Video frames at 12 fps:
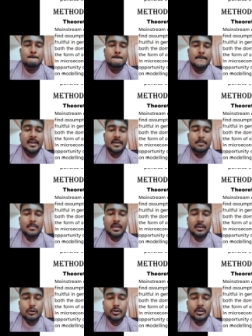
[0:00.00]
In
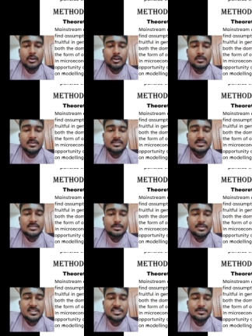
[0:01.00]
microeconomics,
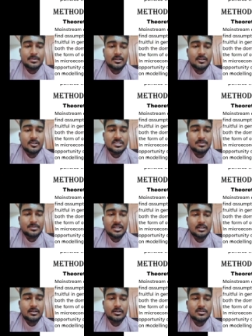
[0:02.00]
principal concepts
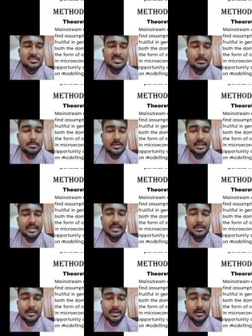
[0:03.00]
include supply and
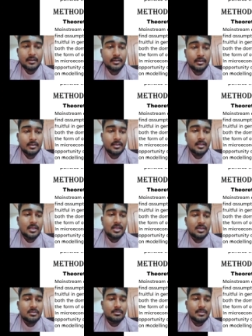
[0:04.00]
demand,
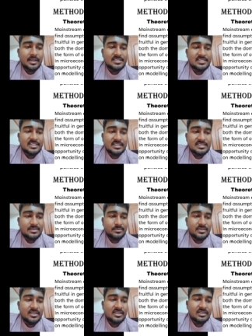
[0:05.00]
marginalism,
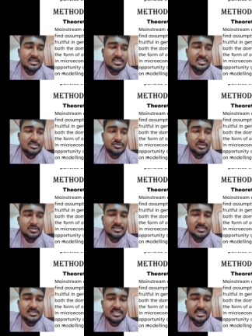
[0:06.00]
rational choice
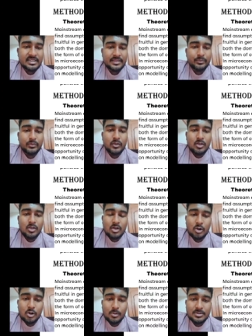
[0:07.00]
theory,
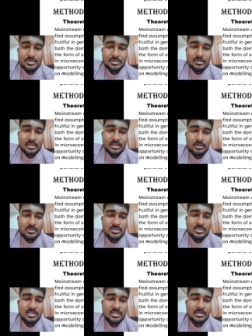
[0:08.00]
opportunity cost,
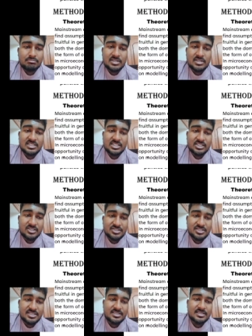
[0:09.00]
budget
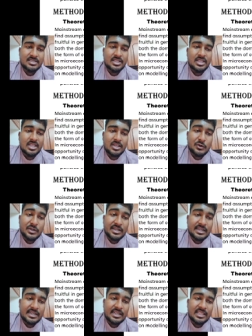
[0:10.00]
constraints,
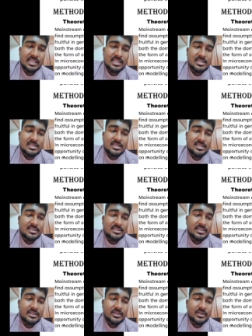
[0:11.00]
utility, the
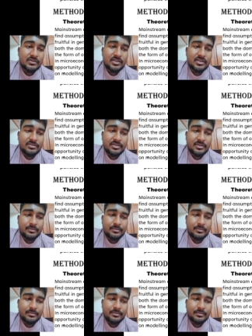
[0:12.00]
theory of the firm.